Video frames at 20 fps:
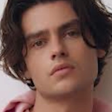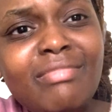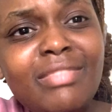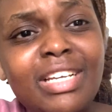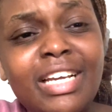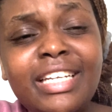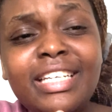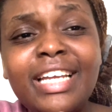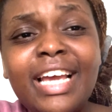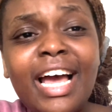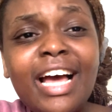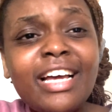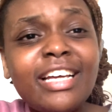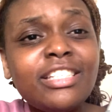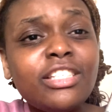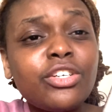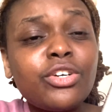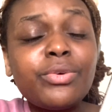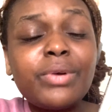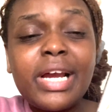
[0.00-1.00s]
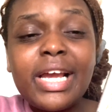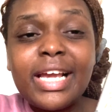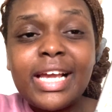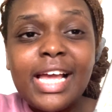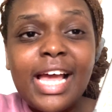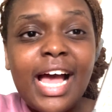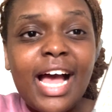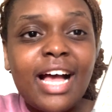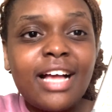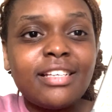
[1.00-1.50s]
And yeah, it's a great
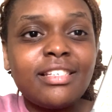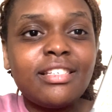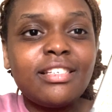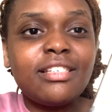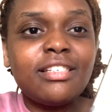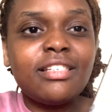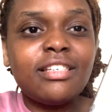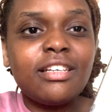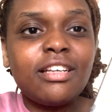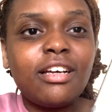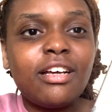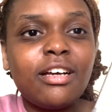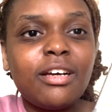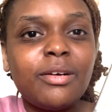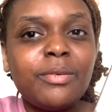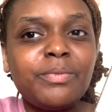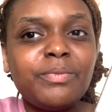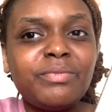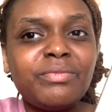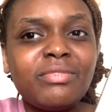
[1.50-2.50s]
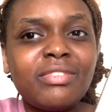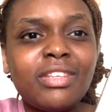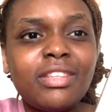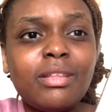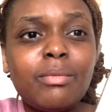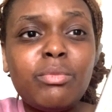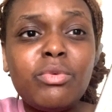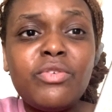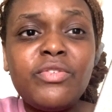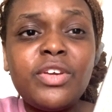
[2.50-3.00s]
cast. The
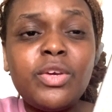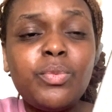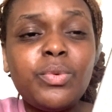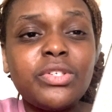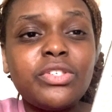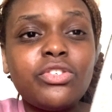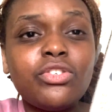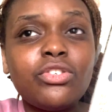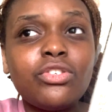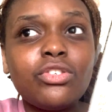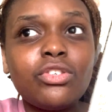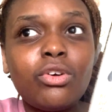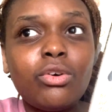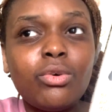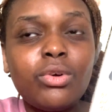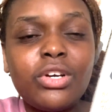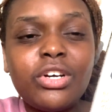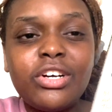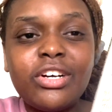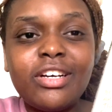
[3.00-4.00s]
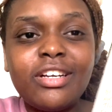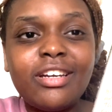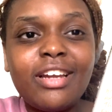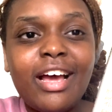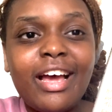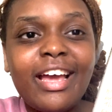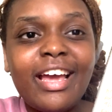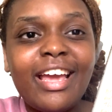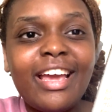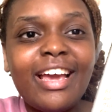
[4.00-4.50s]
movie was so good.
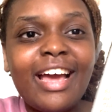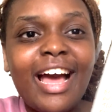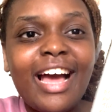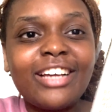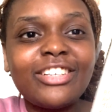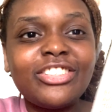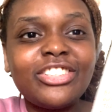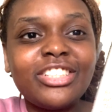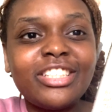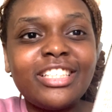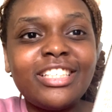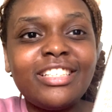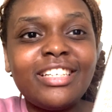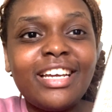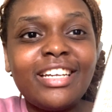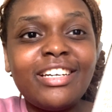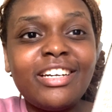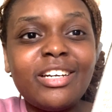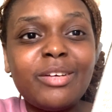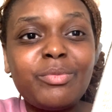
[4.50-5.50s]
I actually ended up